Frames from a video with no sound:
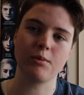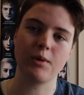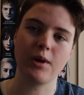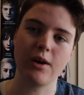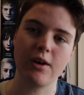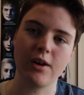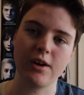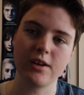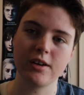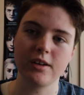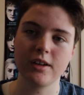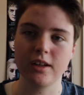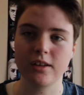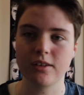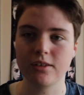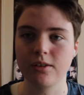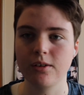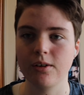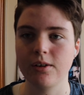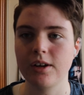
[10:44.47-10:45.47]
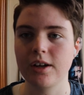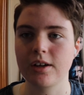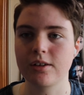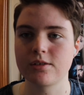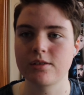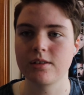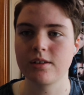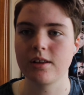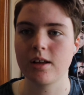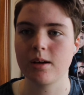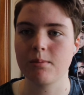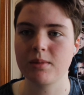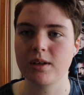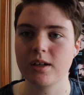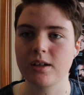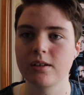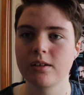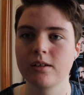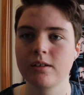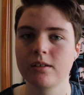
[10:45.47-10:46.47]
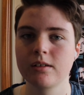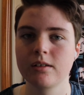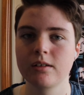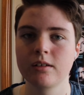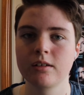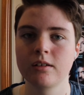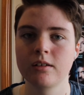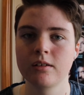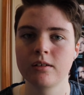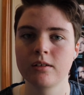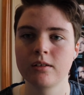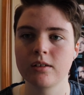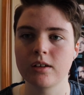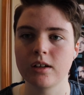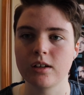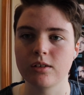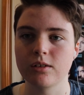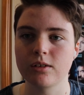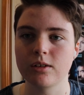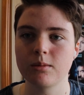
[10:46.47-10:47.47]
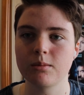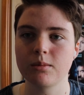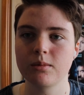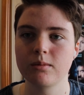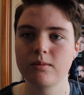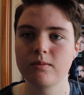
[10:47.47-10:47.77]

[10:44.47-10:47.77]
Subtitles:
wear it, it's not actually that big. Can you stop?